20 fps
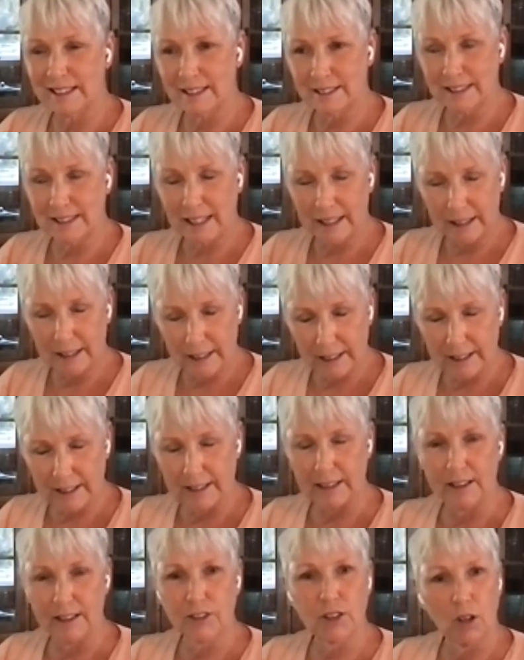is a
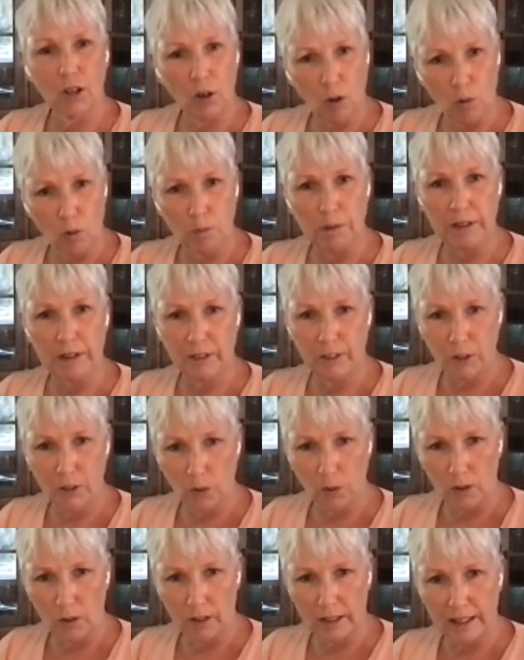key to open a
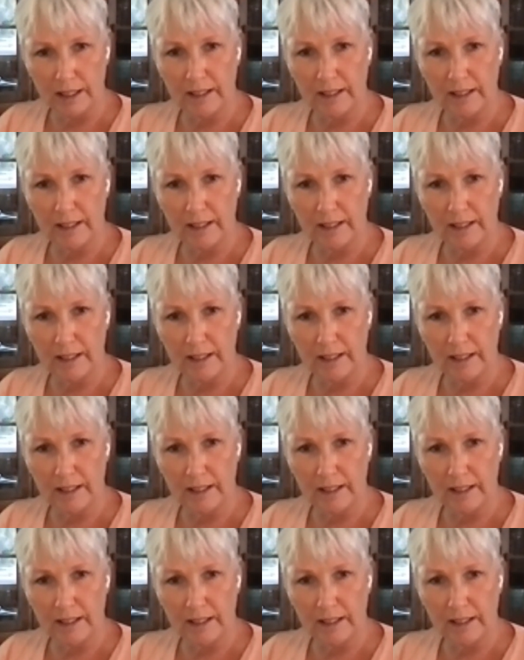door.